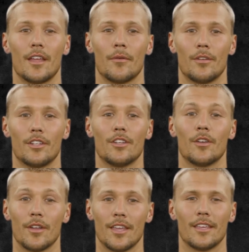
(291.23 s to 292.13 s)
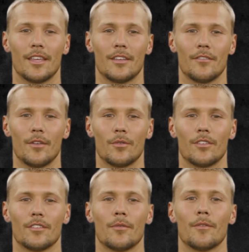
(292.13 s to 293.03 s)
particularly in the fields
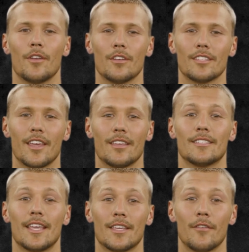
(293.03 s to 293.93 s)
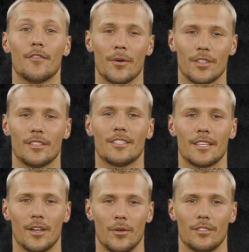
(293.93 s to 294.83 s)
of computer science and information
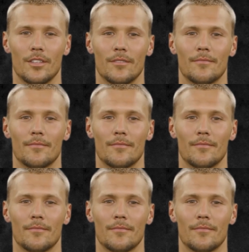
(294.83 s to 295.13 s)
technology.